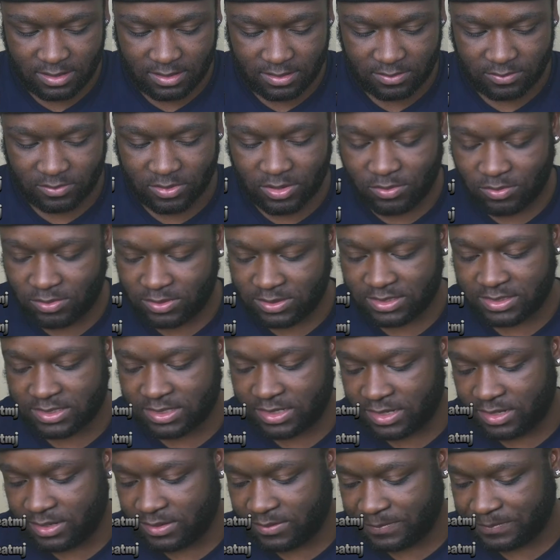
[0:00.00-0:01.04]
well, we'll
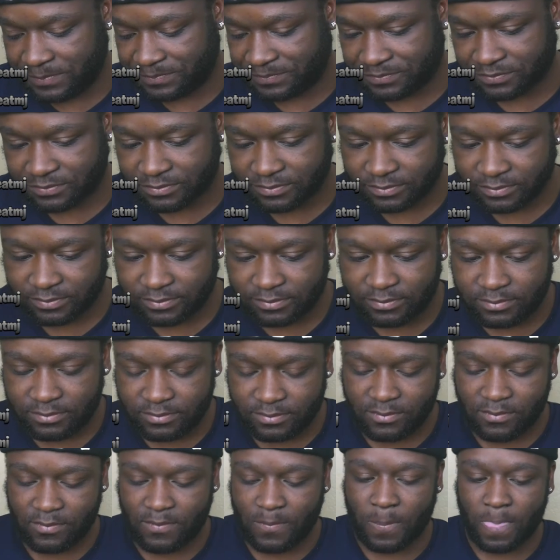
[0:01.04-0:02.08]
see.
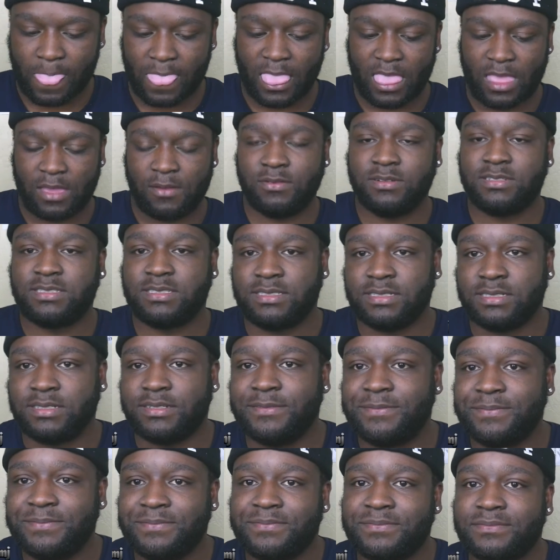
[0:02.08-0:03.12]
We'll see.
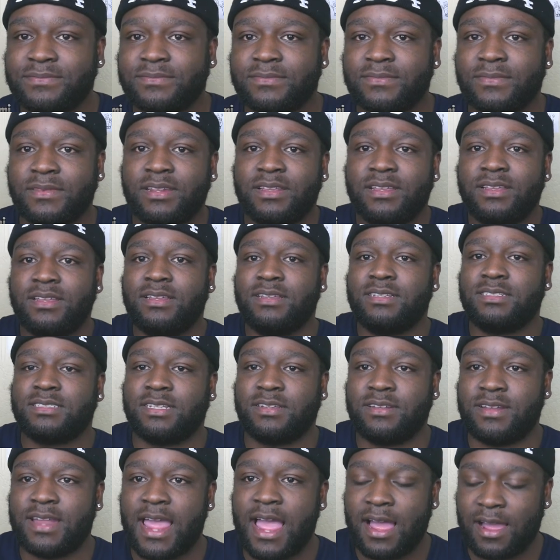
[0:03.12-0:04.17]
So
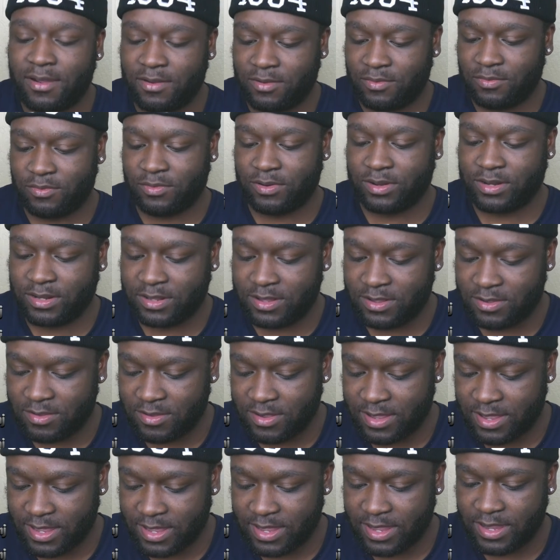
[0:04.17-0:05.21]
now we're going to go
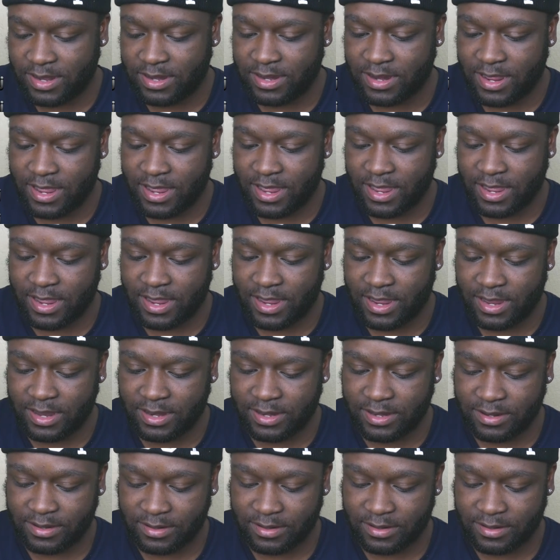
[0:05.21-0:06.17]
ahead and